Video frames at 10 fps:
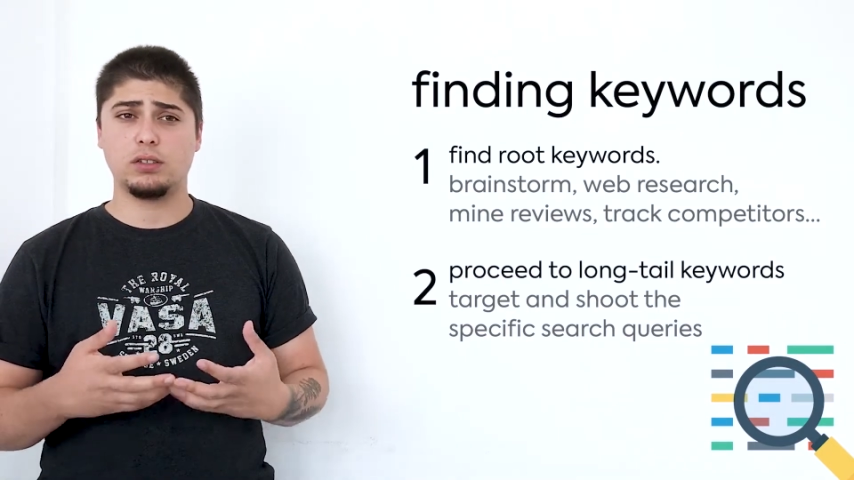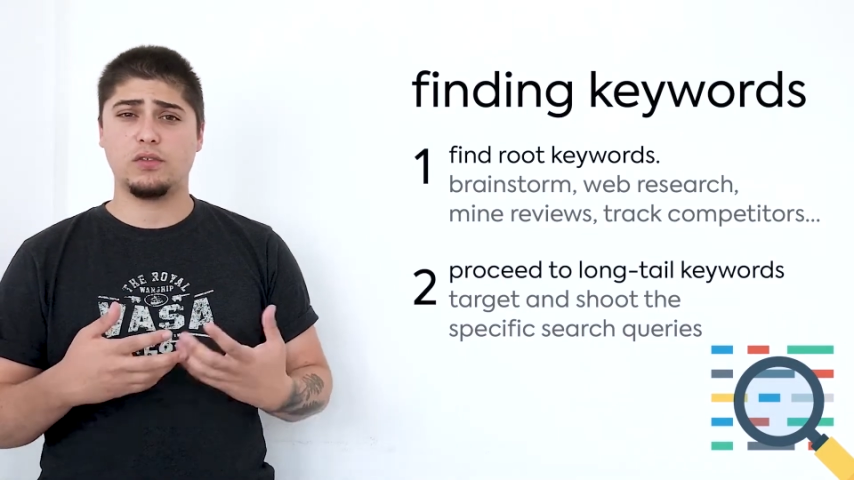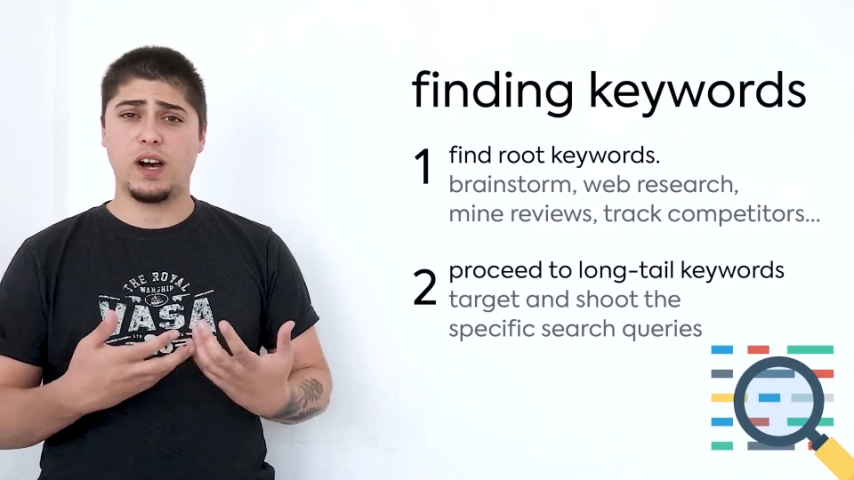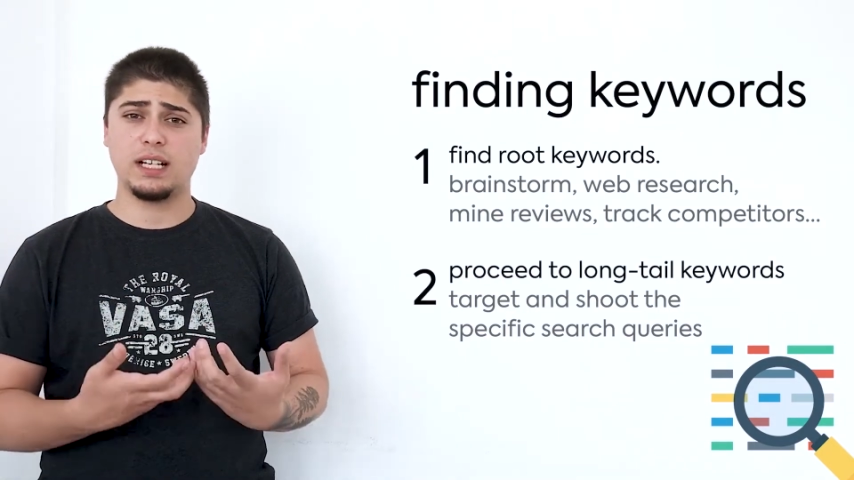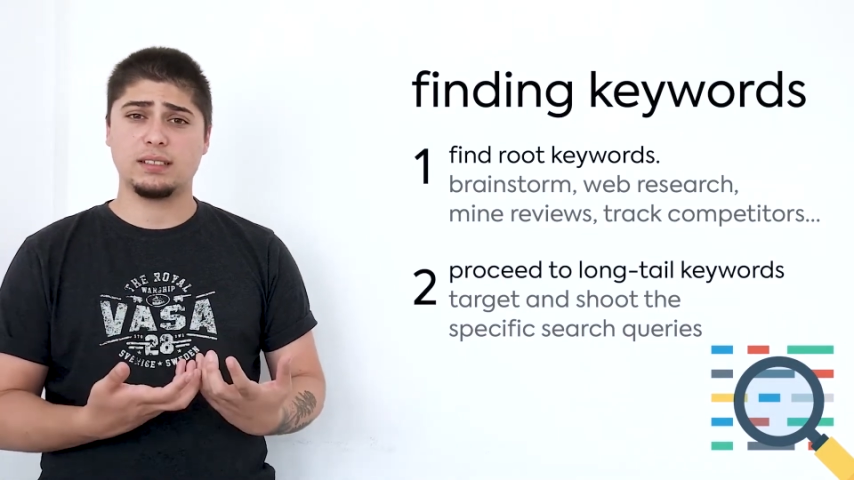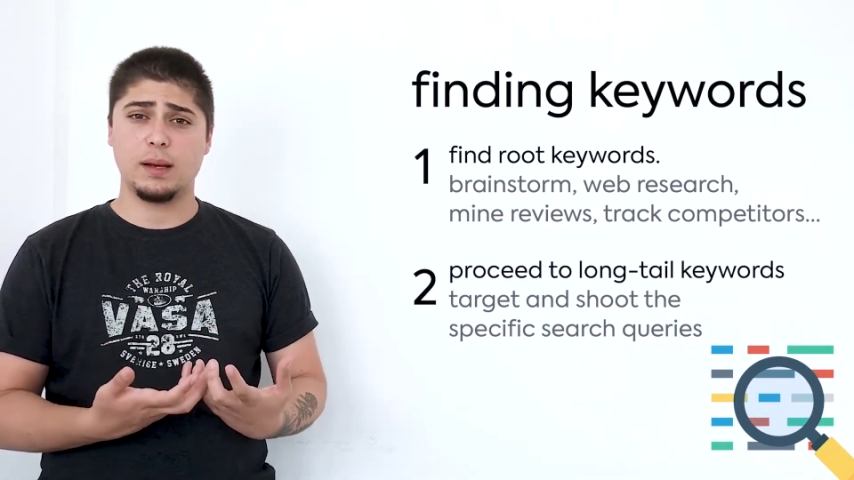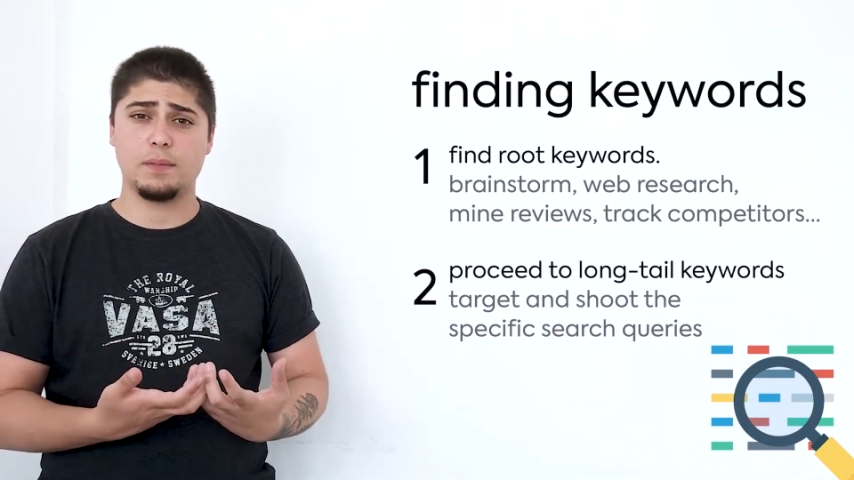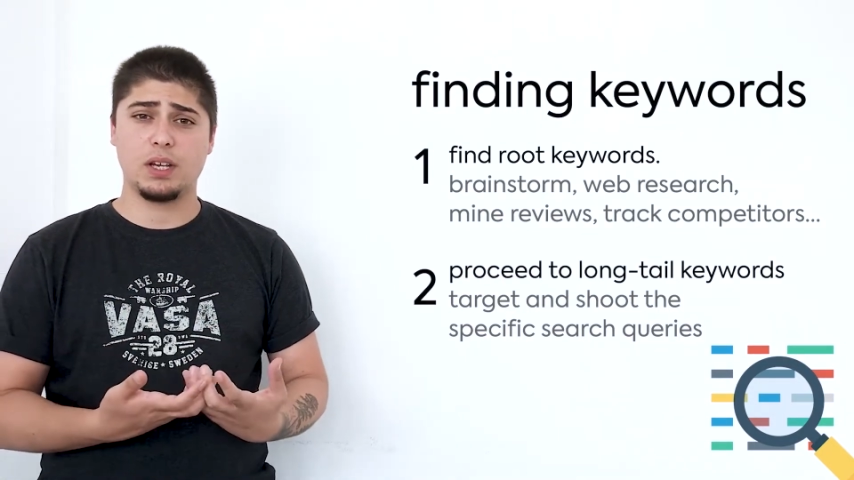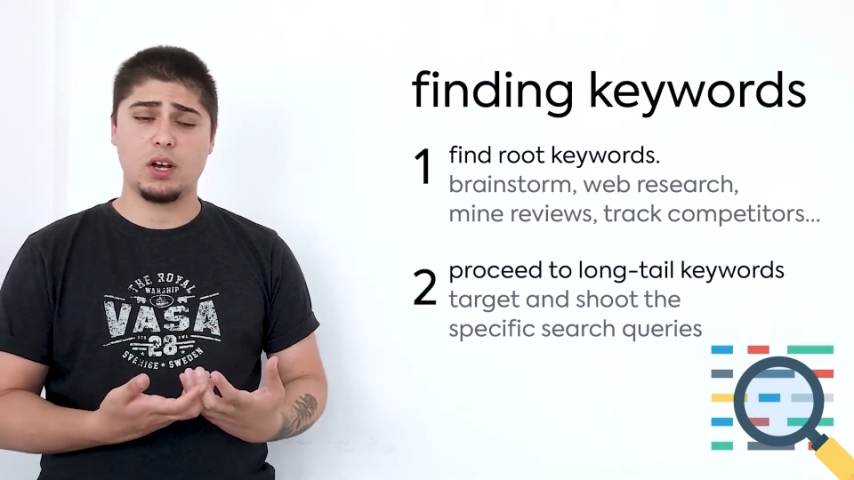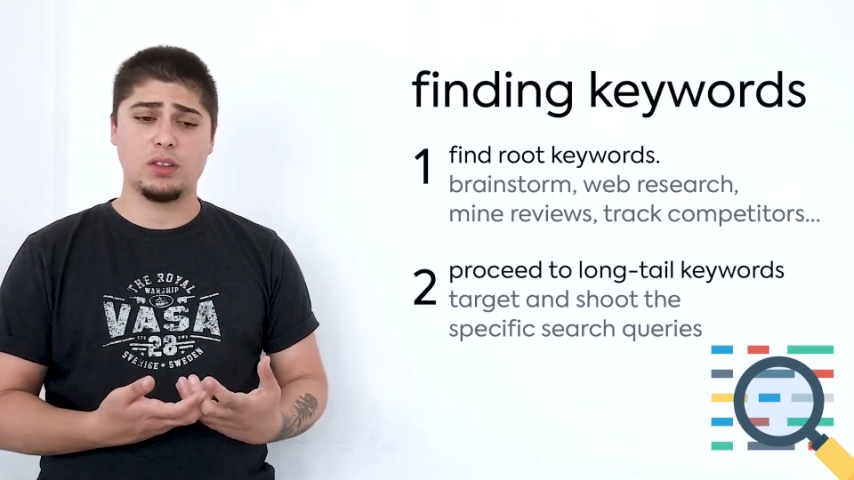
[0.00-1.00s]
to find
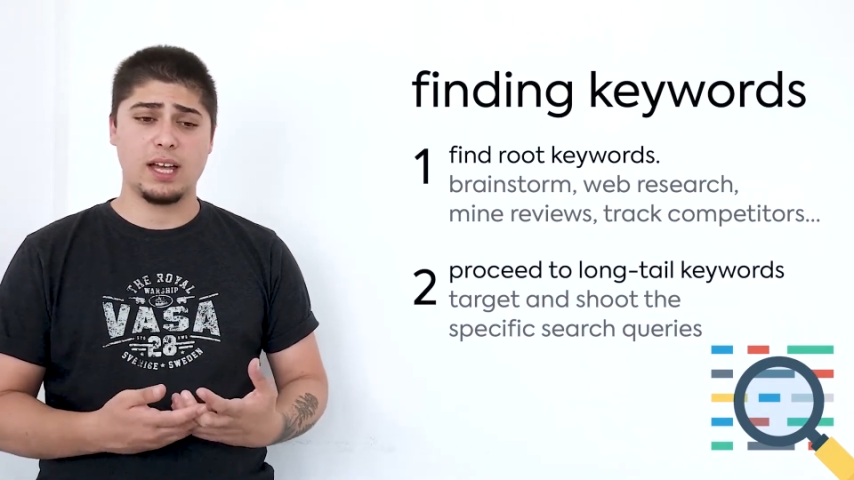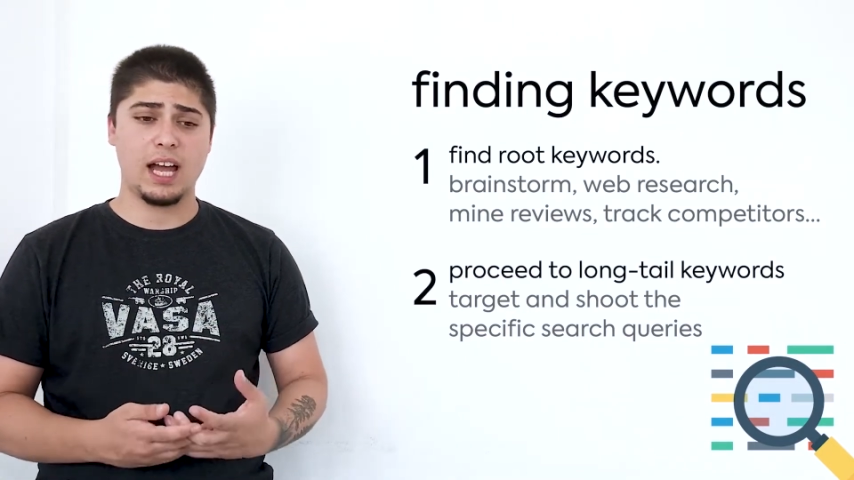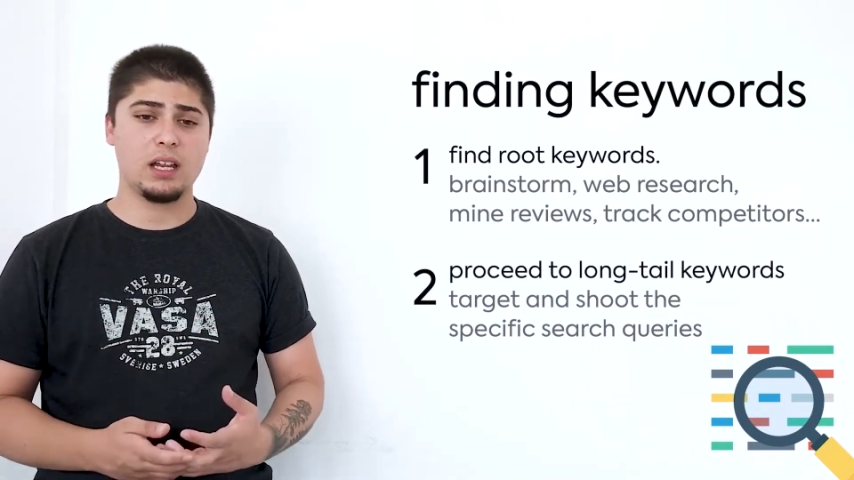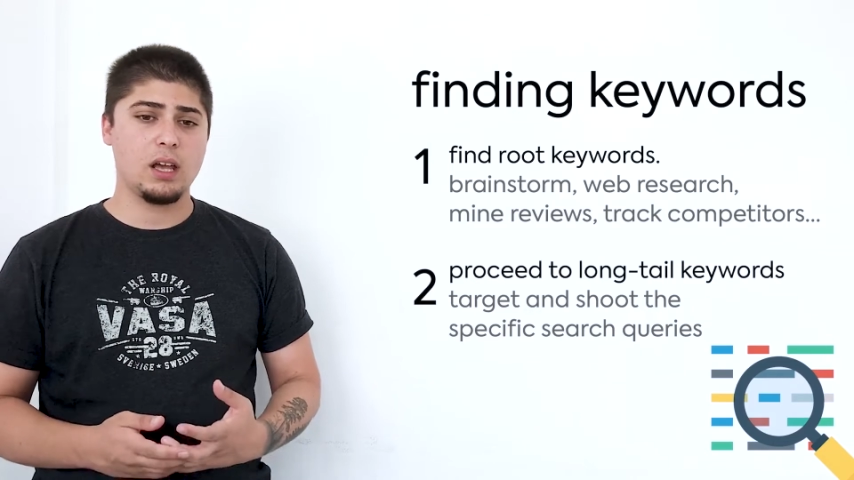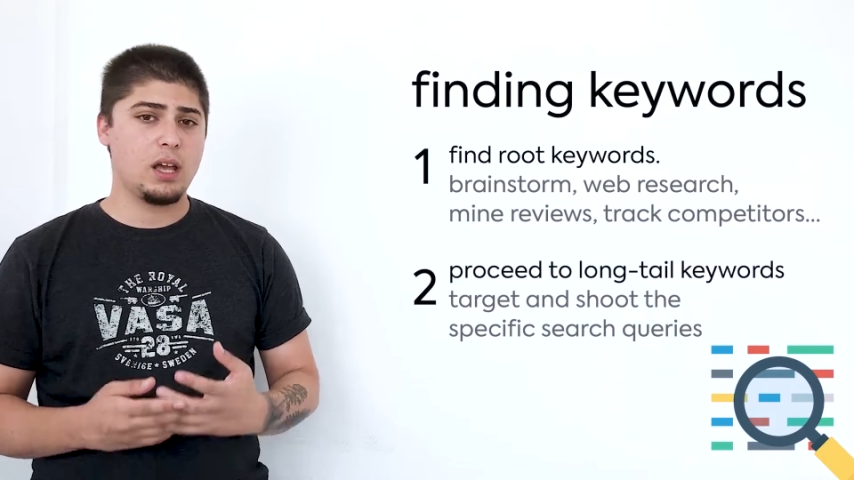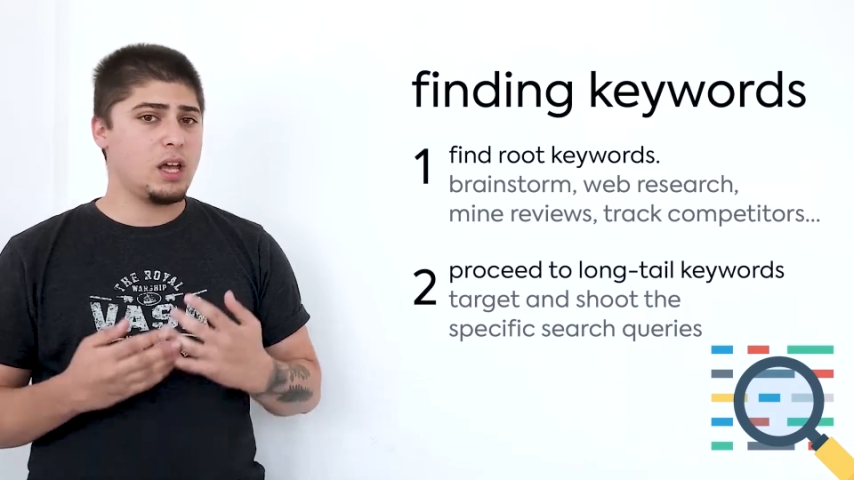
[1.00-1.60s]
something on that.